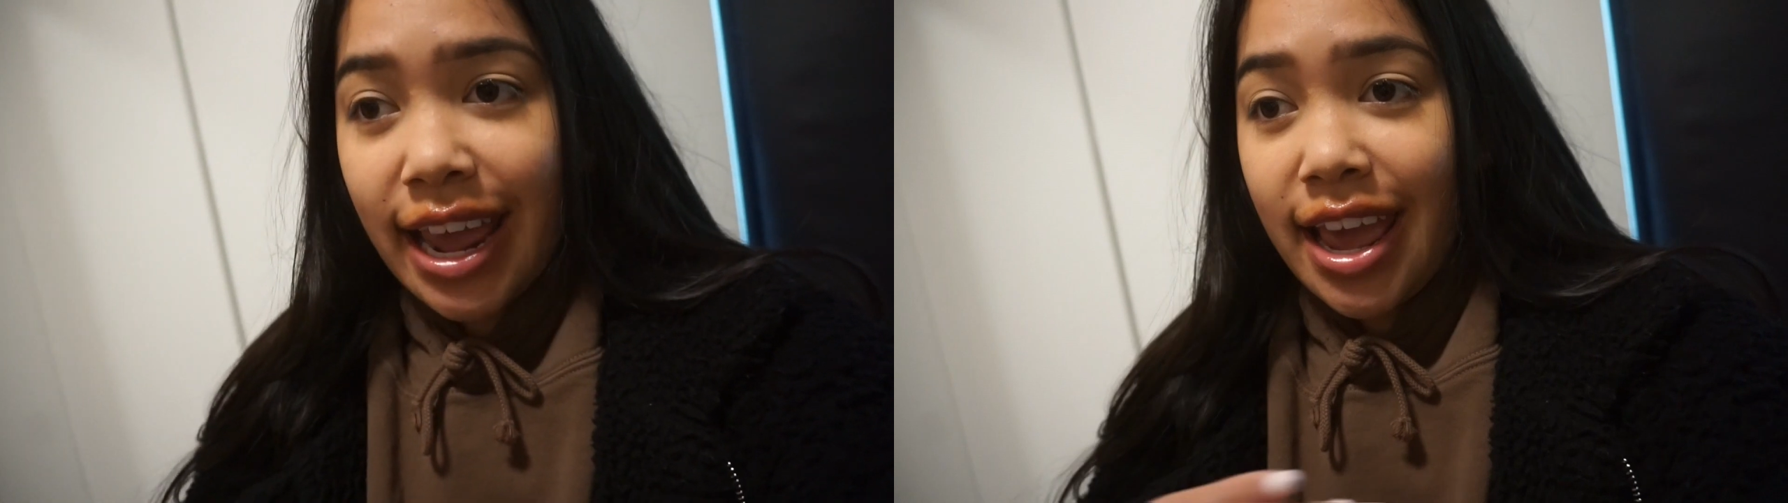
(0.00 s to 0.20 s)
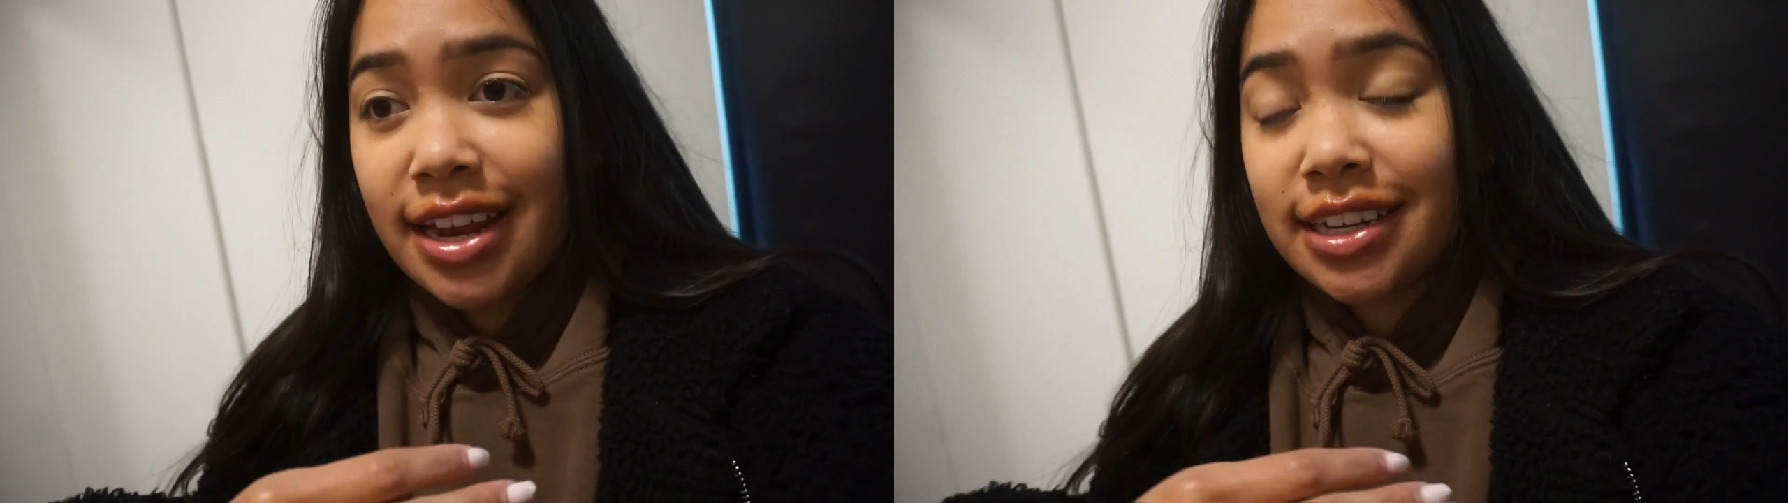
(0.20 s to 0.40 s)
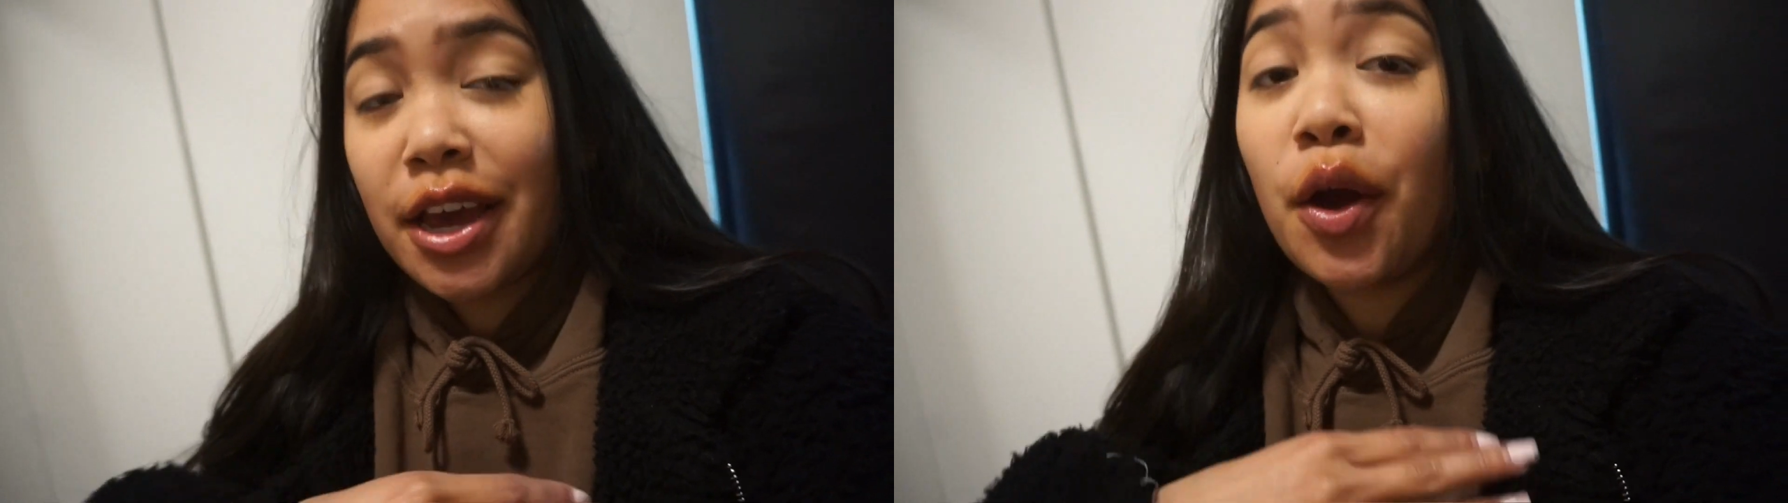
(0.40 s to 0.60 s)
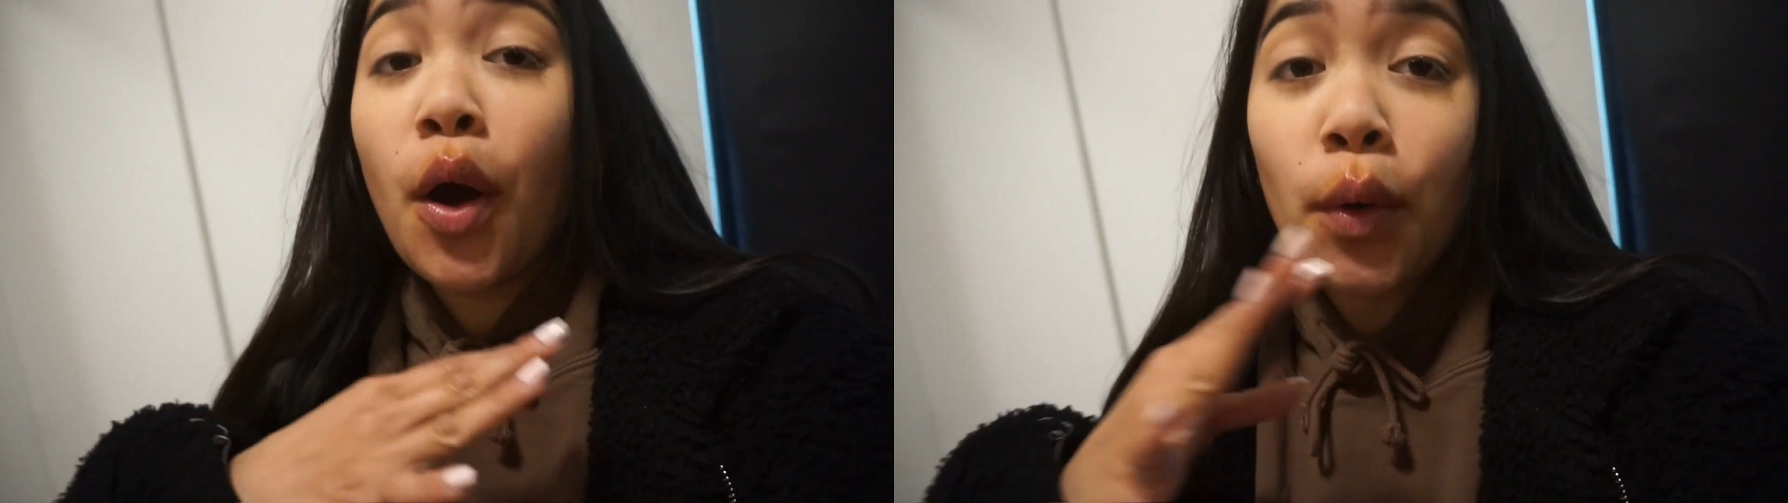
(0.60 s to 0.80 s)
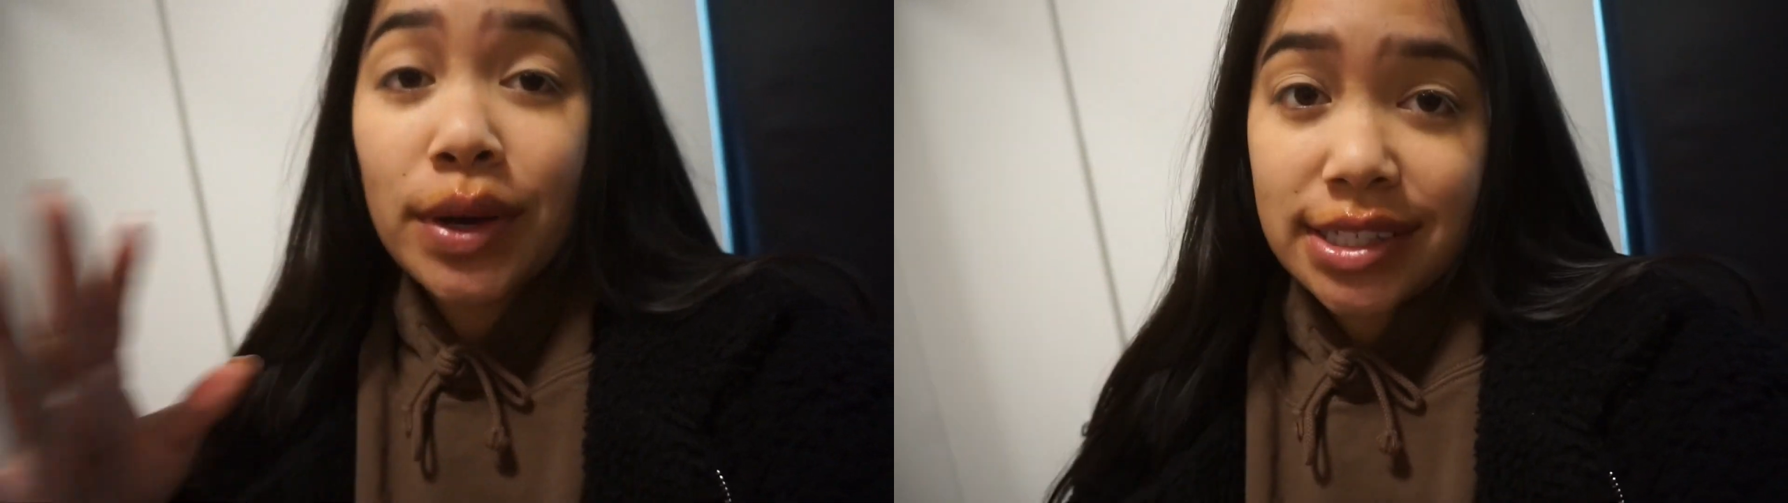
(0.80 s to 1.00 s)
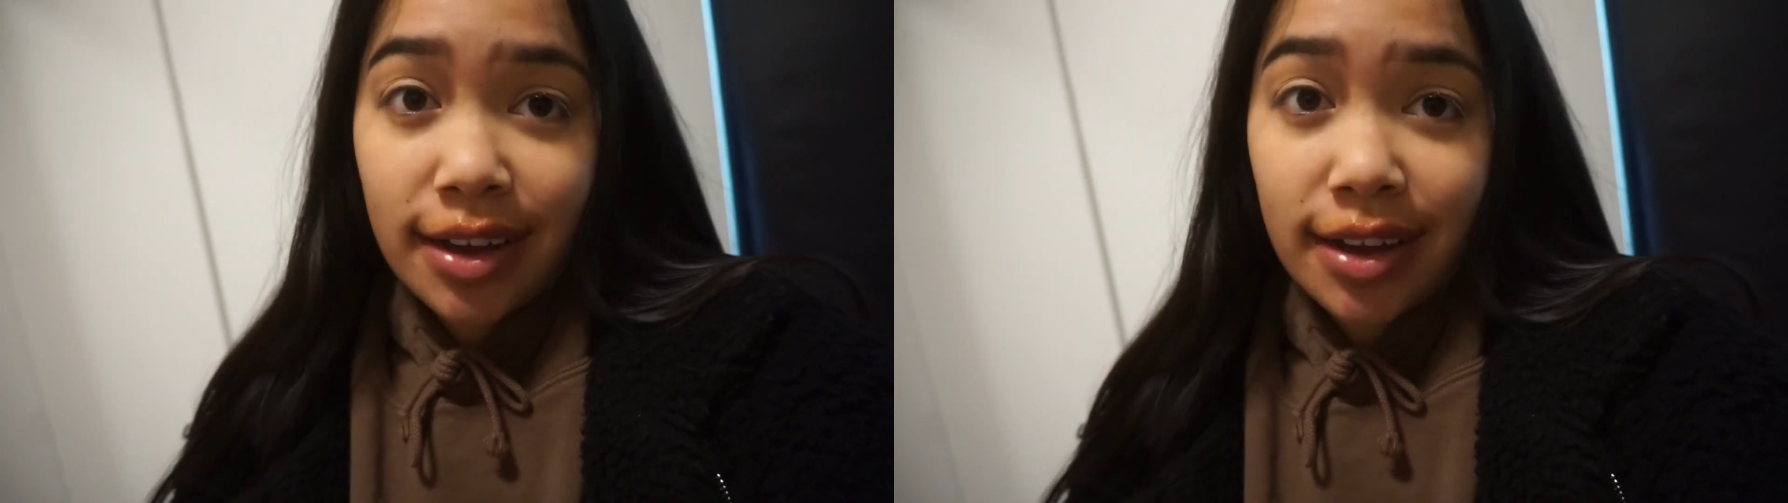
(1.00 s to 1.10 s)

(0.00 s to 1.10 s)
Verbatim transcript: and I always